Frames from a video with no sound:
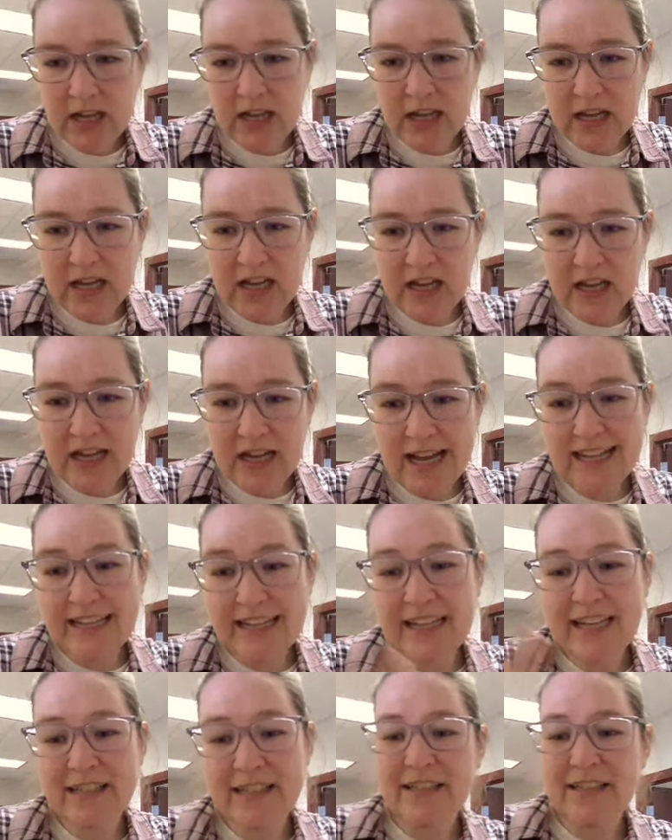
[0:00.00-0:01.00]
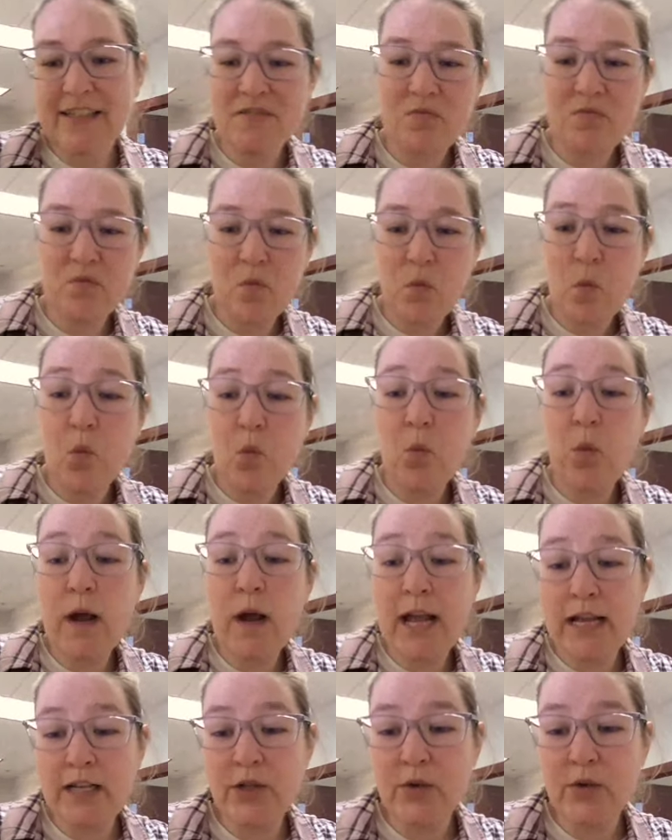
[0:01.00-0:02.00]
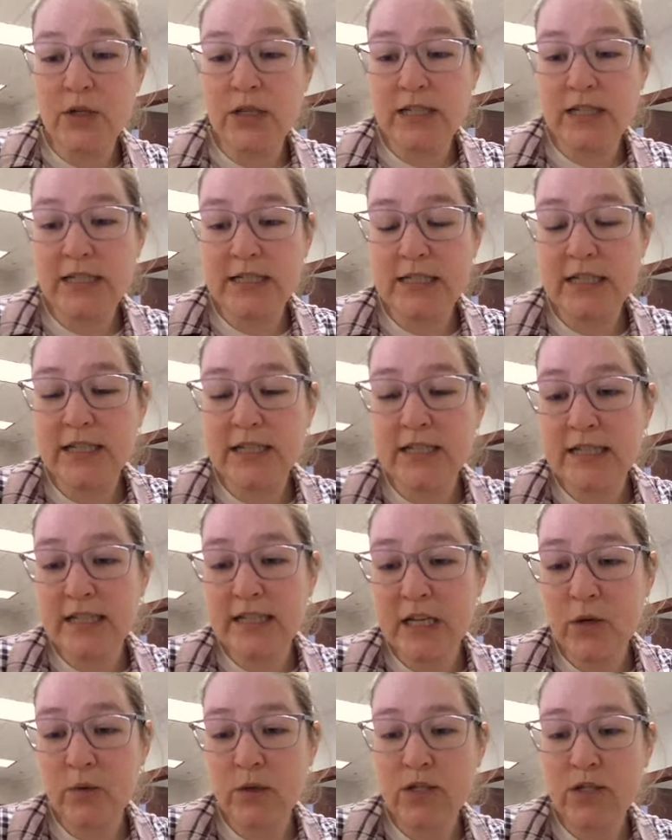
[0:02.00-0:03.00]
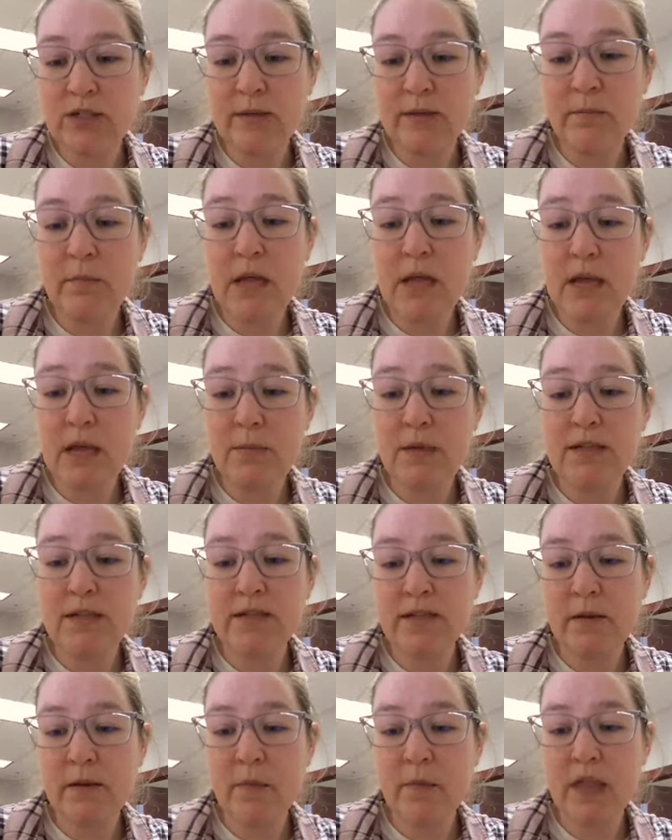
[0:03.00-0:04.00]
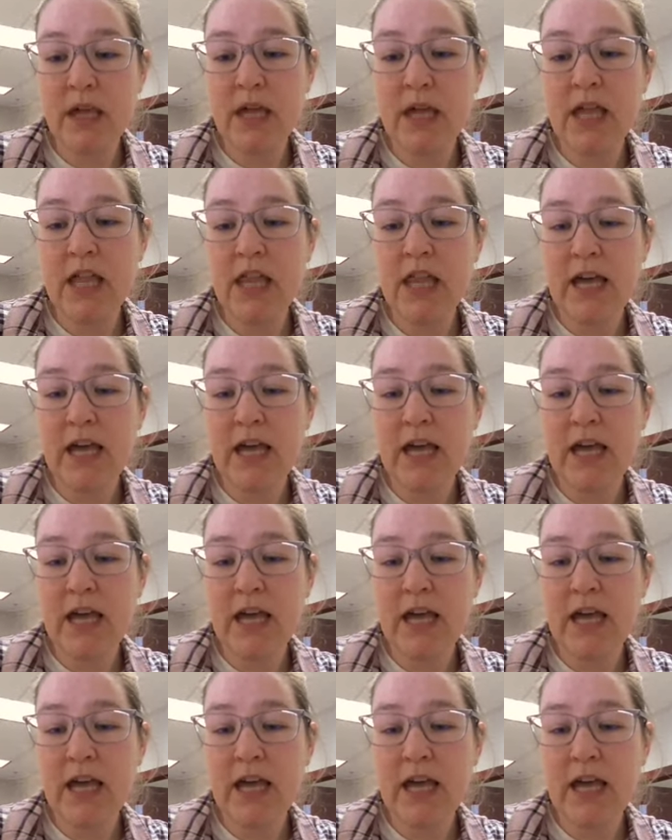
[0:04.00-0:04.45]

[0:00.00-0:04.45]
I guess, way you could distinguish maybe something